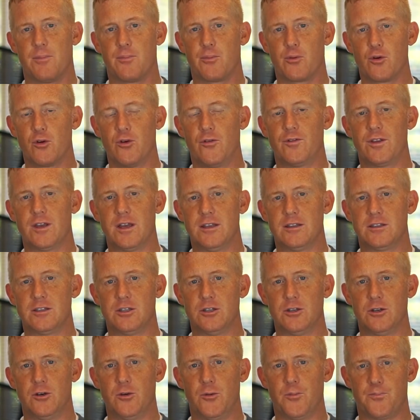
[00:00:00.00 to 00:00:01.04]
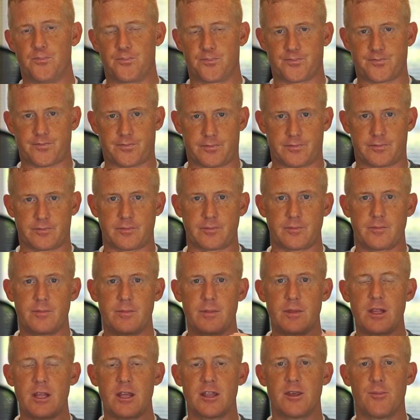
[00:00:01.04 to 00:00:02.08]
approved into
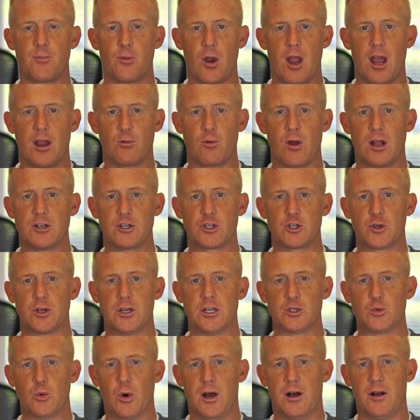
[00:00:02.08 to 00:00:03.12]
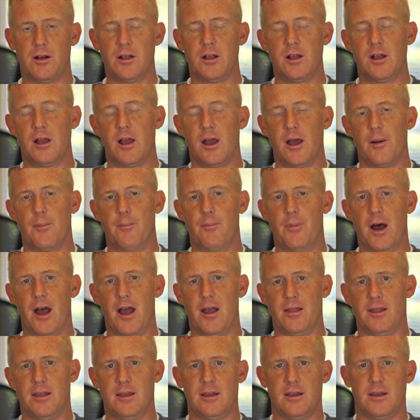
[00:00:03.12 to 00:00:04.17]
the brand registry as well.
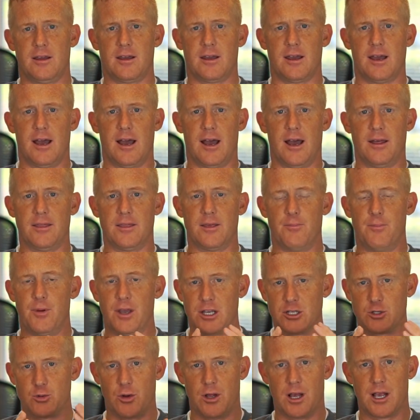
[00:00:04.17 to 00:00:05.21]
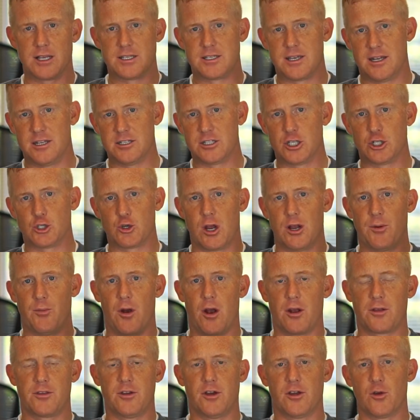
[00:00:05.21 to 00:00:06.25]
But the biggest one, like I said, is the
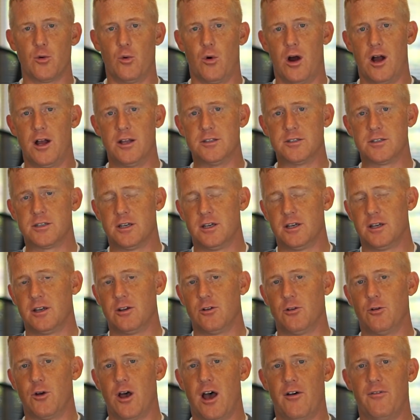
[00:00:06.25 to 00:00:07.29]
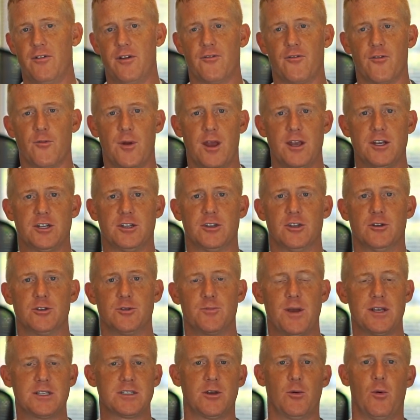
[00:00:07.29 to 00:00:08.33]
trademark. The other ones will have information. They'll
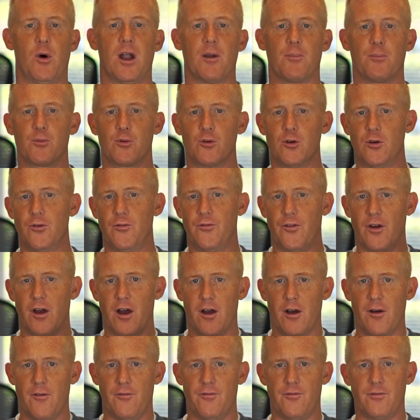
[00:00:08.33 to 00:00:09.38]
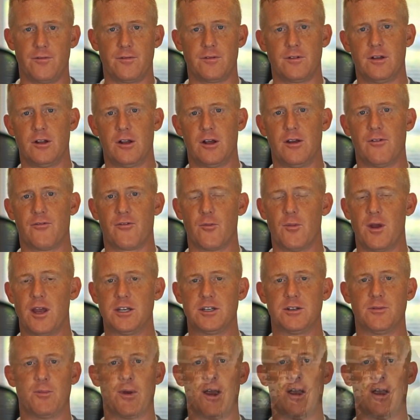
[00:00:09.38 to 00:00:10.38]
basically want proof of, information